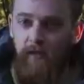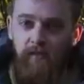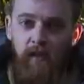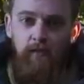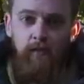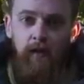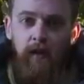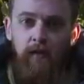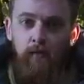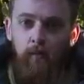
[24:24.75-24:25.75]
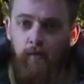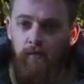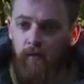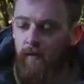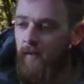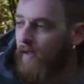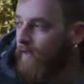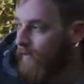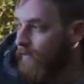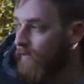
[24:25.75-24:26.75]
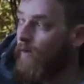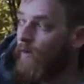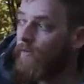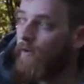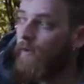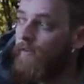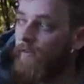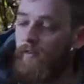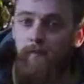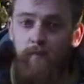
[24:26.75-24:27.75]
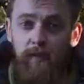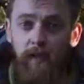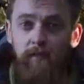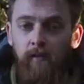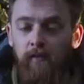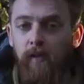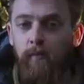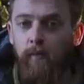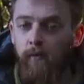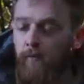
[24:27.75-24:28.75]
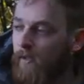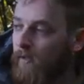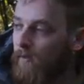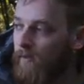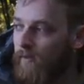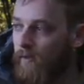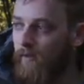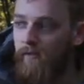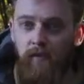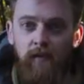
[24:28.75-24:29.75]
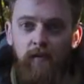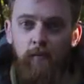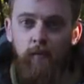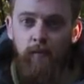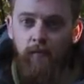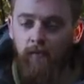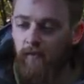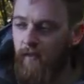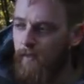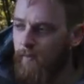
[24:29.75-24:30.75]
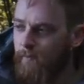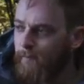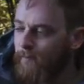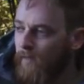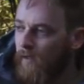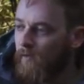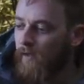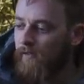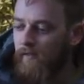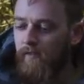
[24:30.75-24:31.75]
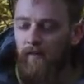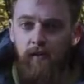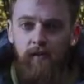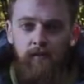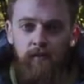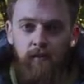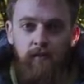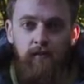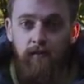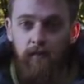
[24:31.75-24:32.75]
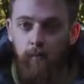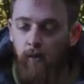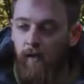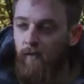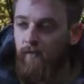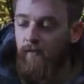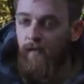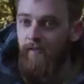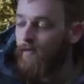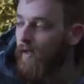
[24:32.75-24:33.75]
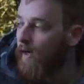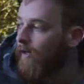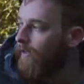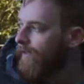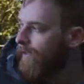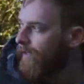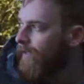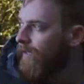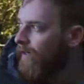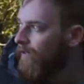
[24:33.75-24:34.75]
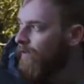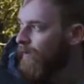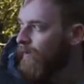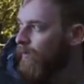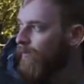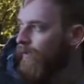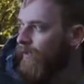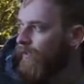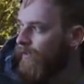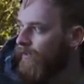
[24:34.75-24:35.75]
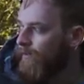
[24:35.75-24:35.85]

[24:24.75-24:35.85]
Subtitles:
big dead tree out in the water. The tree that I was trying to get to the tip of, which I couldn't because it ended up dropping too deep, I've actually decided to ship one out to the edge of that. I just think with the